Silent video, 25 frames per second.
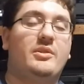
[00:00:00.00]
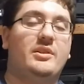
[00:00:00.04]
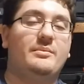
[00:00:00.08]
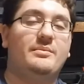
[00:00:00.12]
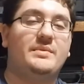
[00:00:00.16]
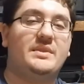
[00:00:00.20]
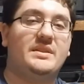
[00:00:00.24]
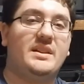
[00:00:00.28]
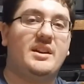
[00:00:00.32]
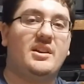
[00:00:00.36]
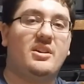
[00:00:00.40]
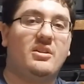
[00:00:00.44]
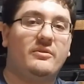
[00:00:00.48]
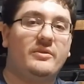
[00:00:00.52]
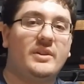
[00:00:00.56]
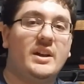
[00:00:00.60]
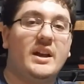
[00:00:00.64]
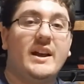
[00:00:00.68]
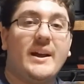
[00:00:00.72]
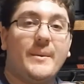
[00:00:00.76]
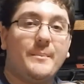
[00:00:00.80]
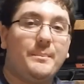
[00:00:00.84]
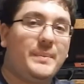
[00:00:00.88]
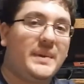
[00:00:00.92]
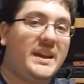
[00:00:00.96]
himself.
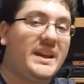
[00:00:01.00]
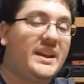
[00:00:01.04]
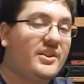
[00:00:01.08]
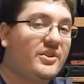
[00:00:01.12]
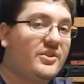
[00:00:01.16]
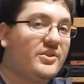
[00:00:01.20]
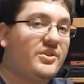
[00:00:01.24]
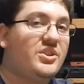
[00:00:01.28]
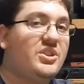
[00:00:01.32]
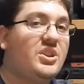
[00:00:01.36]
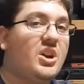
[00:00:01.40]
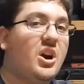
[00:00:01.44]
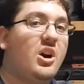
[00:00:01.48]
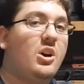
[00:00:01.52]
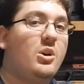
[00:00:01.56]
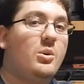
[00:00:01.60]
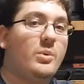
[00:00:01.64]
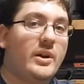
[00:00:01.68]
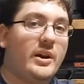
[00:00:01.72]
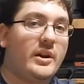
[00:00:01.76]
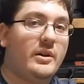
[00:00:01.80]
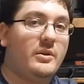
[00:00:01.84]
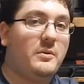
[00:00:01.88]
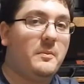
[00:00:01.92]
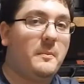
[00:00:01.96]
Peter
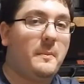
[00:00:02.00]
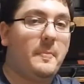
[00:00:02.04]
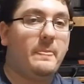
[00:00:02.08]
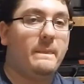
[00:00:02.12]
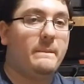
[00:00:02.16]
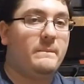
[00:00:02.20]
Yarrow